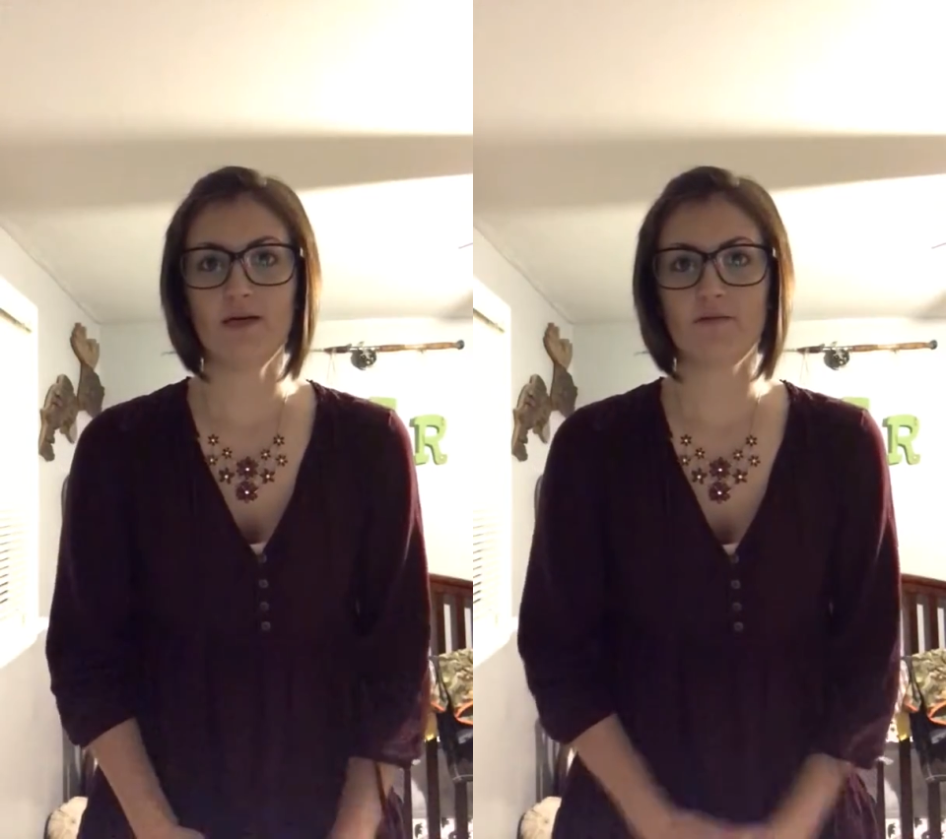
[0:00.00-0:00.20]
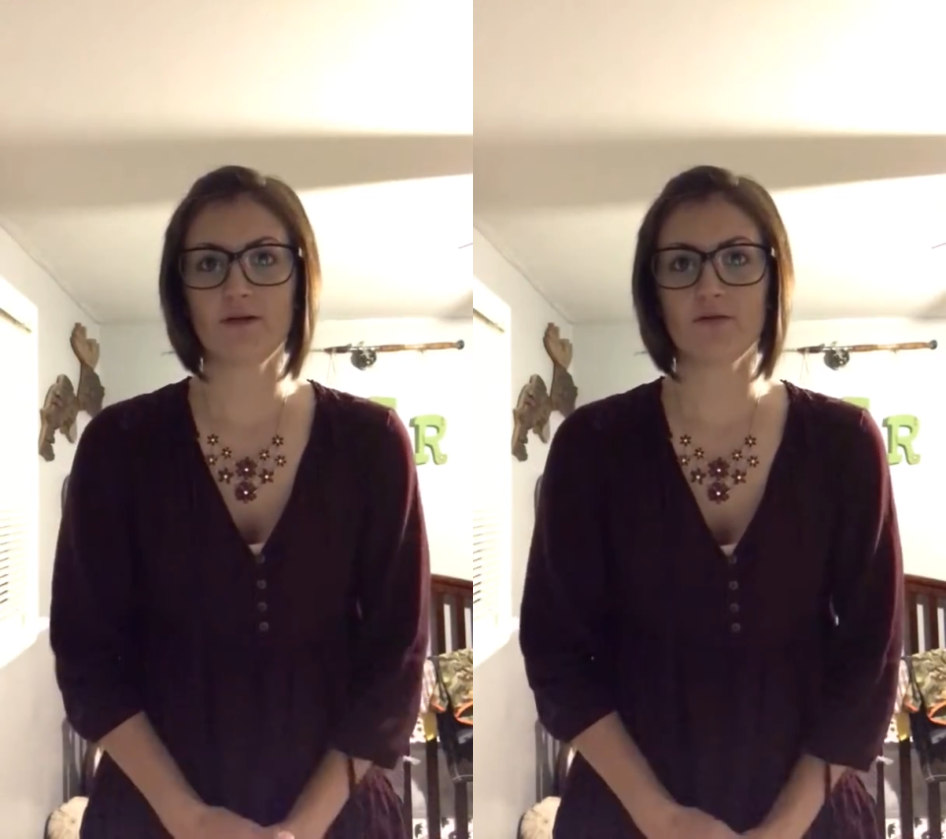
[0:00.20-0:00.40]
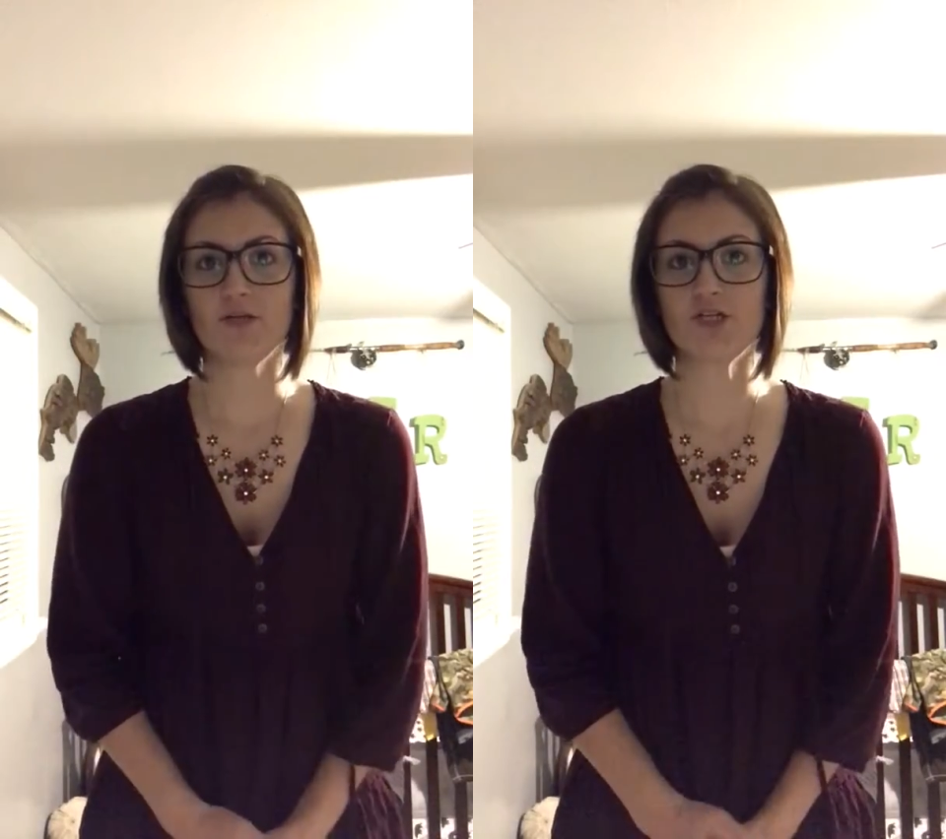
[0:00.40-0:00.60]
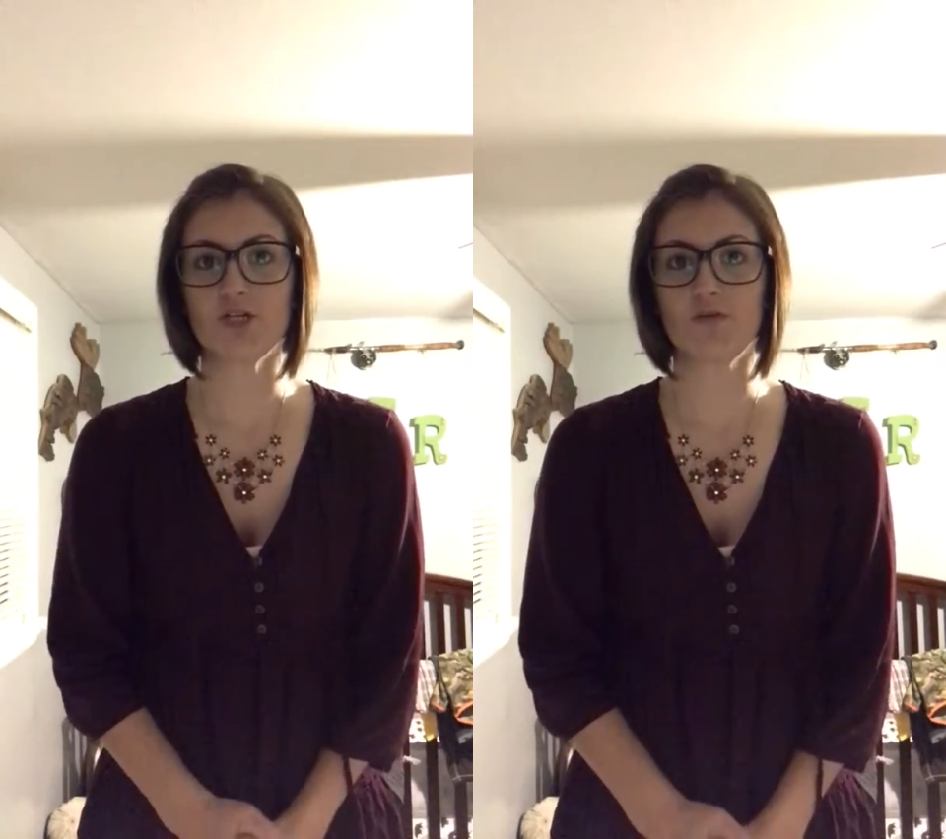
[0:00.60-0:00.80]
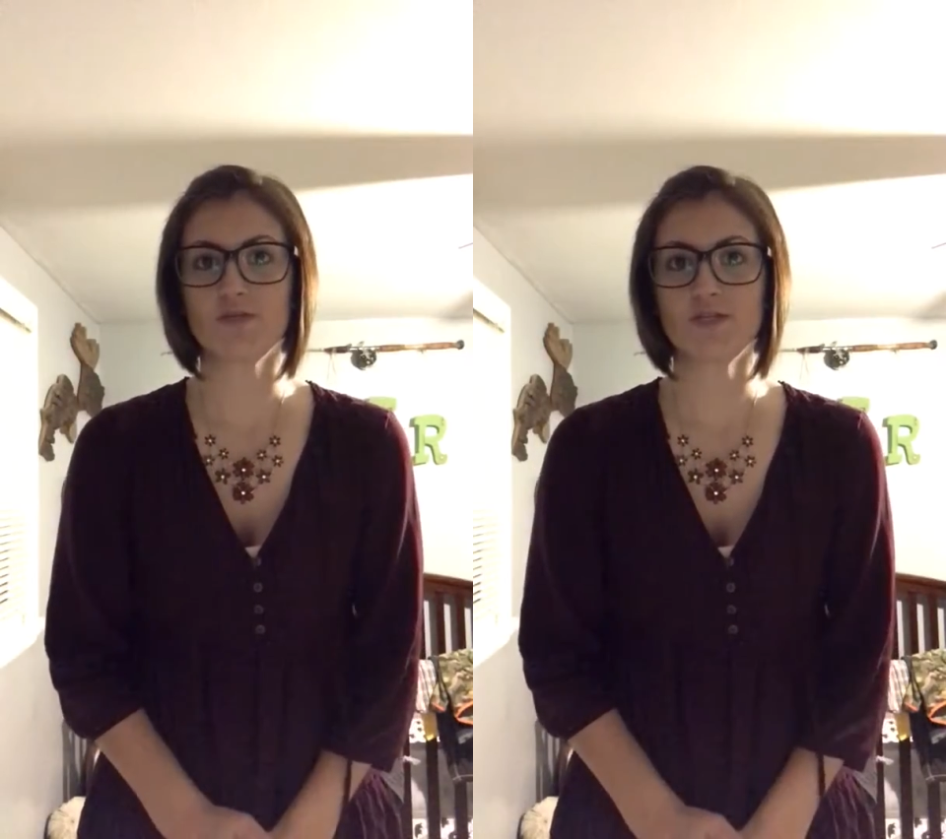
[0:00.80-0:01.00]
I'm not really
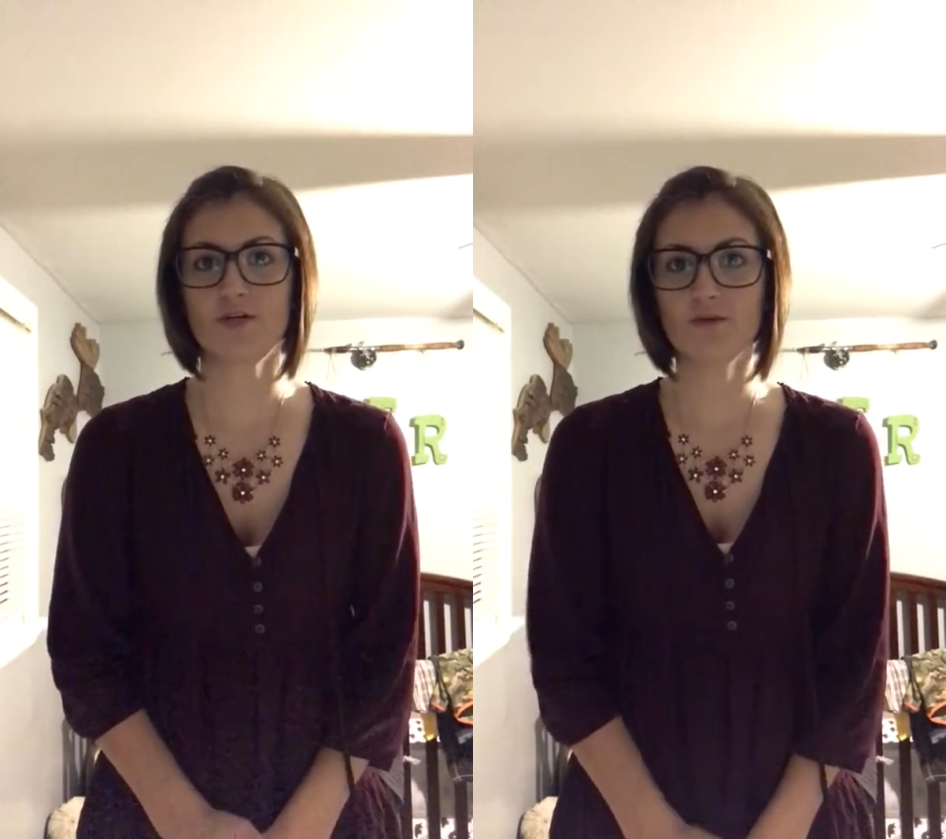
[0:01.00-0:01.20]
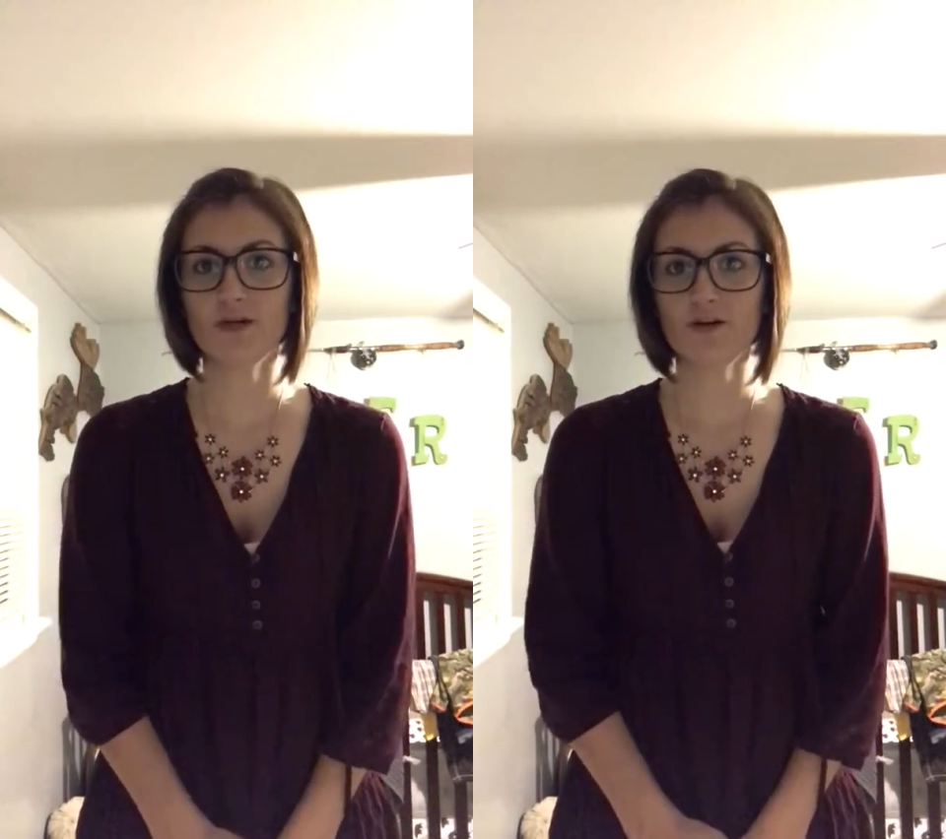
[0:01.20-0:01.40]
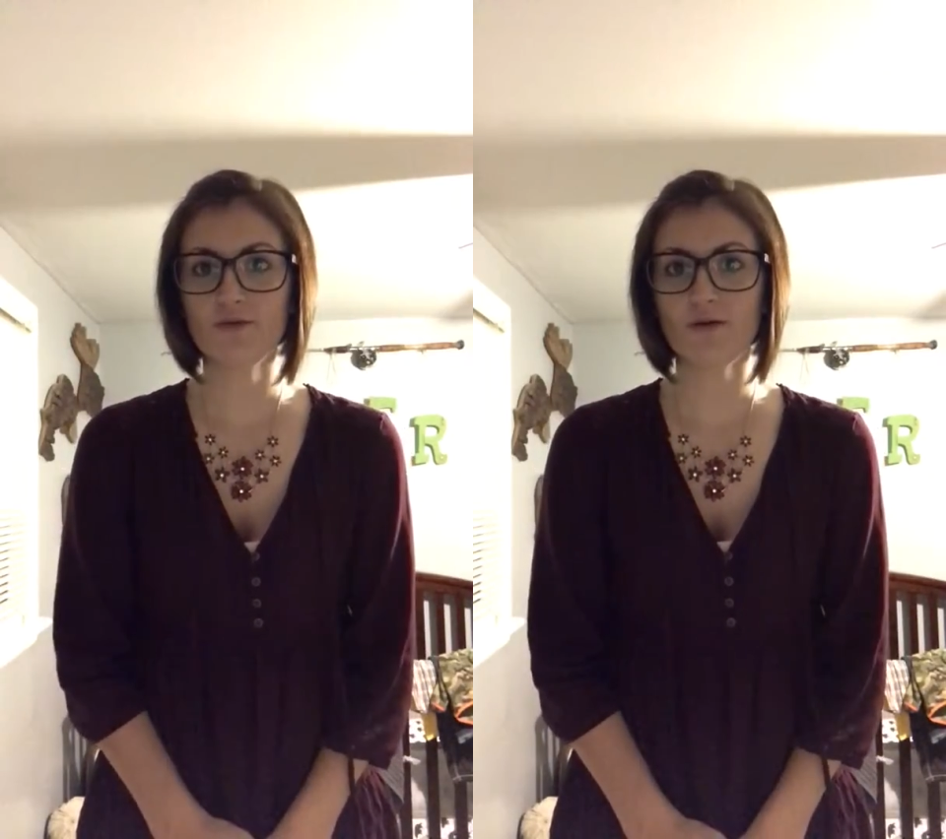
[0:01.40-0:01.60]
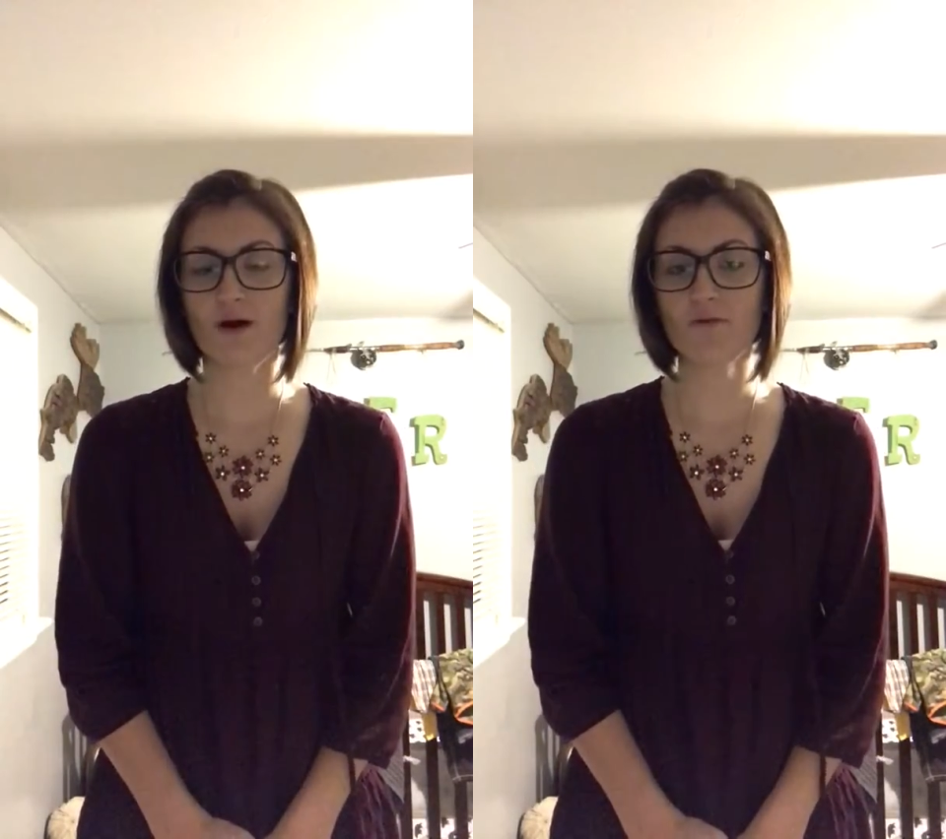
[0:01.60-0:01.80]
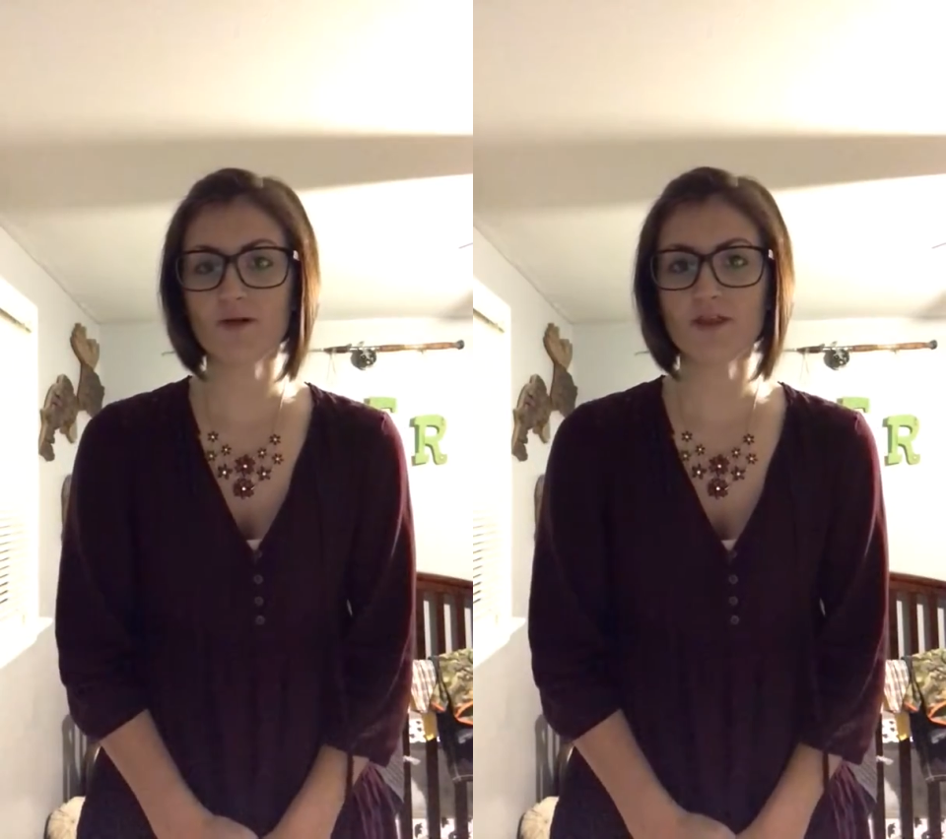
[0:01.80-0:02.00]
sure what's going
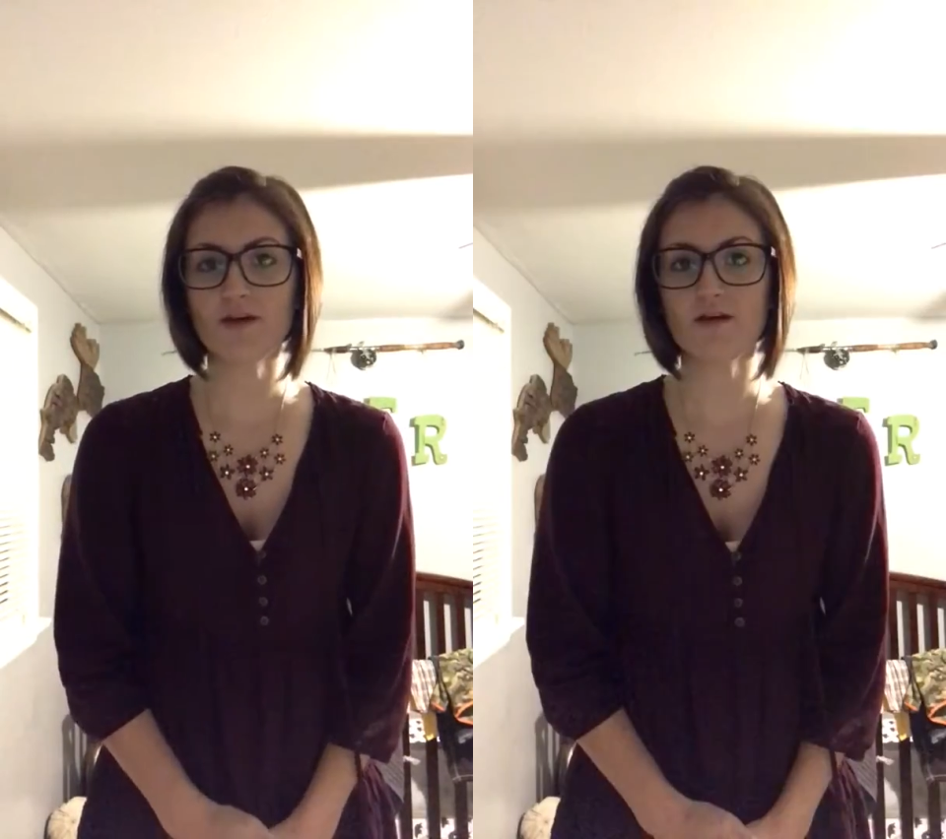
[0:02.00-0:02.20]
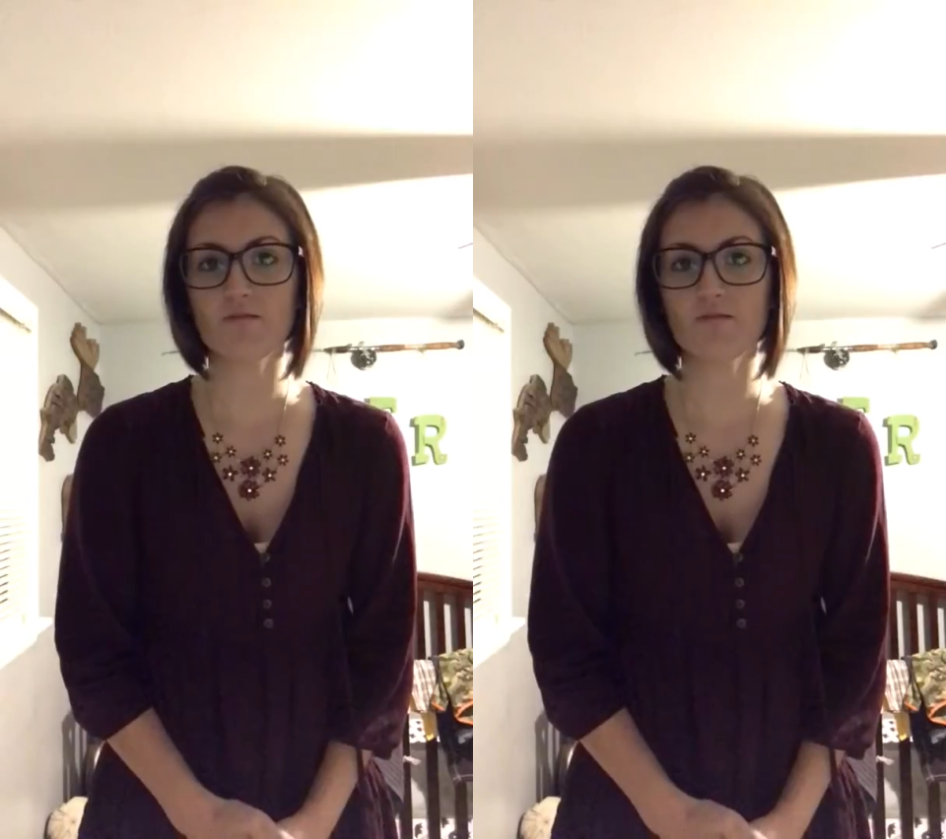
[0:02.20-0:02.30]
on with it,